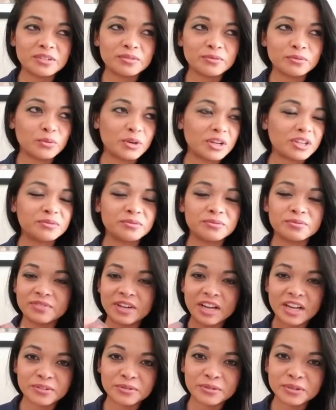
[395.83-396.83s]
went
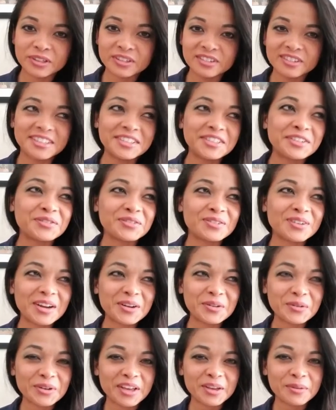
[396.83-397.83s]
viral
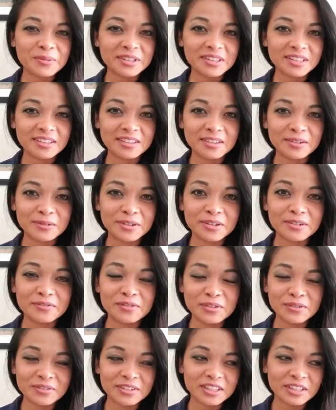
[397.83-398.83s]
right away, but then there were a
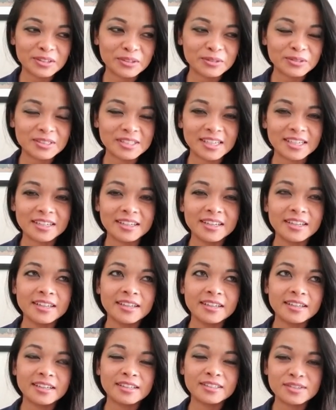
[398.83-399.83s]
few videos that
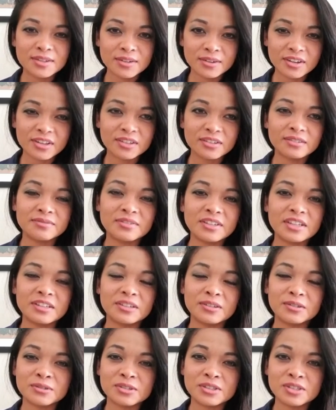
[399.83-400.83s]
it took other
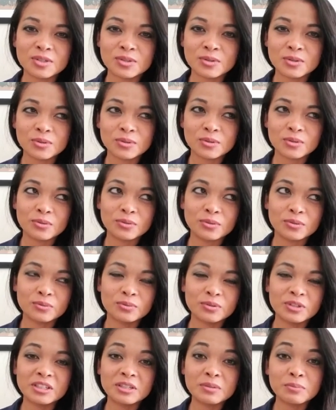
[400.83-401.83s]
videos to
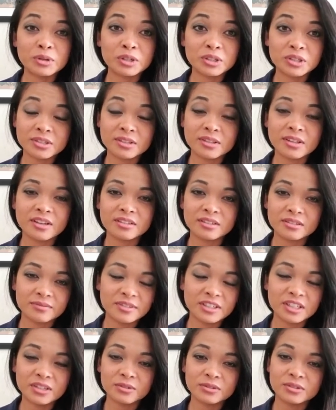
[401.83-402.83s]
really push the other
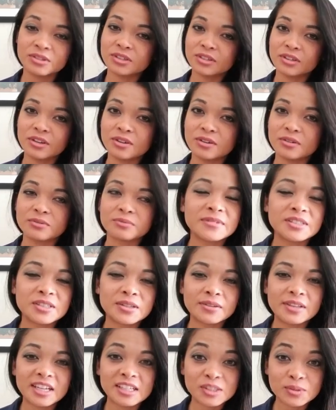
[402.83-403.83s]
videos to go.
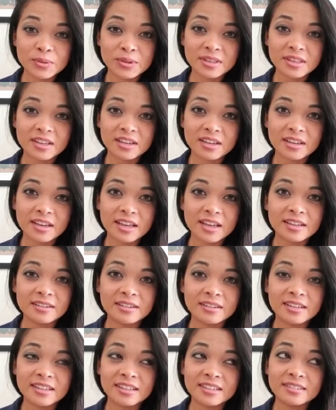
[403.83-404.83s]
So that's one thing,
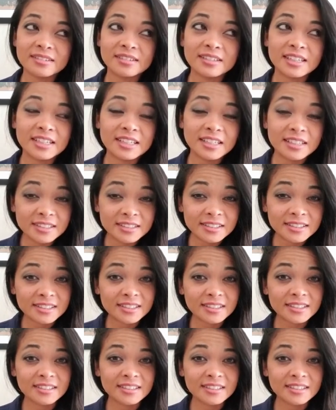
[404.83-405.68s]
and it is